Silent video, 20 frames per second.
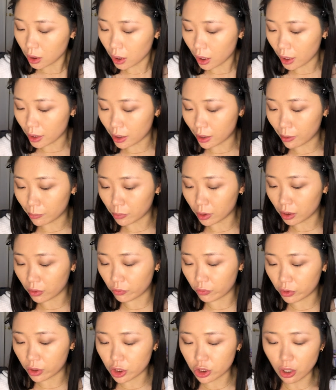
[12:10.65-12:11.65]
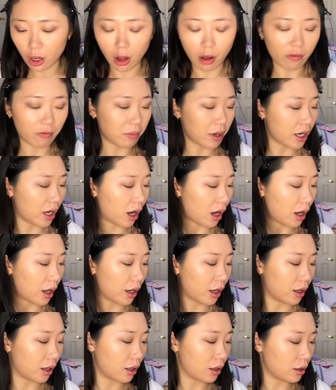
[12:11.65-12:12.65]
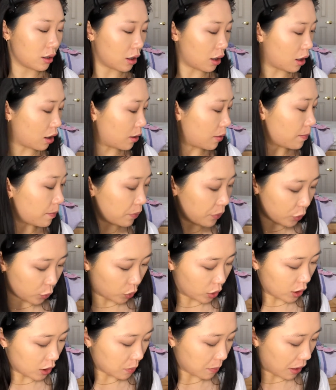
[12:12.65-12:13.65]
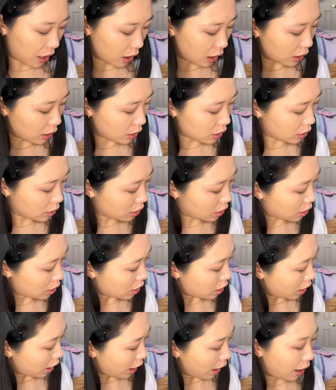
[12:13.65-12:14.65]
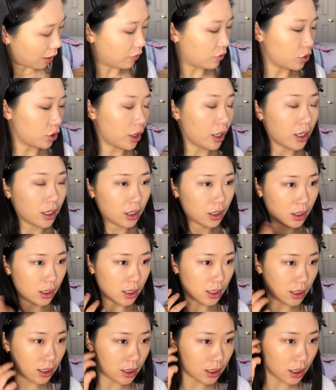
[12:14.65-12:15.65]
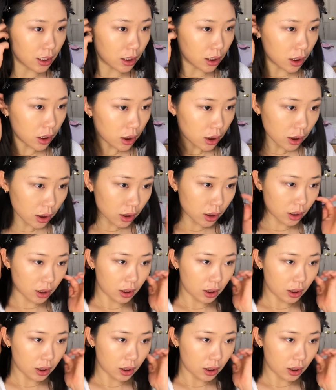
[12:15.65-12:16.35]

And then I'm gonna finish off my eye with this palette after I conceal